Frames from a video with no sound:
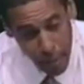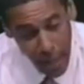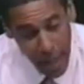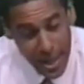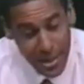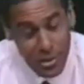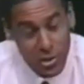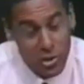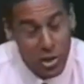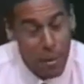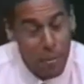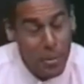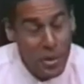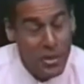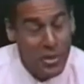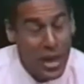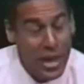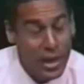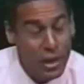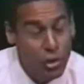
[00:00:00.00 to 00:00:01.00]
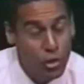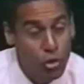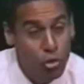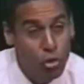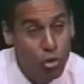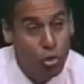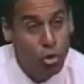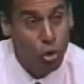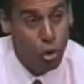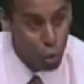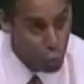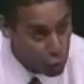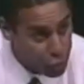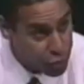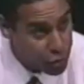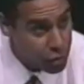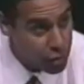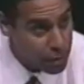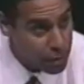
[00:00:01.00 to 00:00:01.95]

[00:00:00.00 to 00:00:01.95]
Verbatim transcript: and something that is truth.